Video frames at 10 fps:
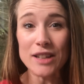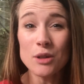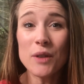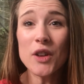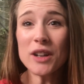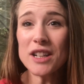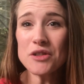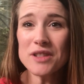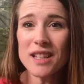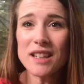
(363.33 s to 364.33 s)
So if you're
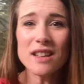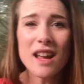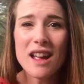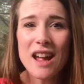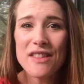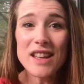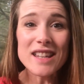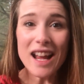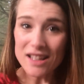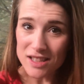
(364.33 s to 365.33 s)
interested in the
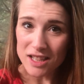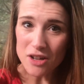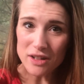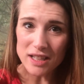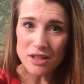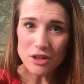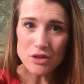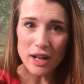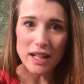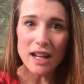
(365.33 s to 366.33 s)
next yoga teacher
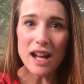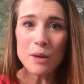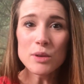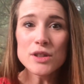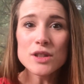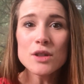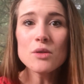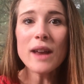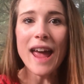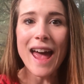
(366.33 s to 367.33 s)
training, I will
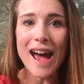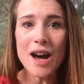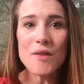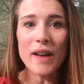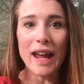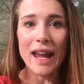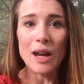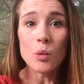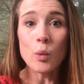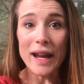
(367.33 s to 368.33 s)
soon have a
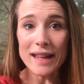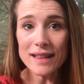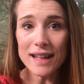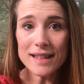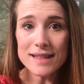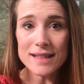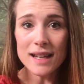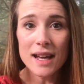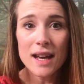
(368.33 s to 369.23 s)
wait list.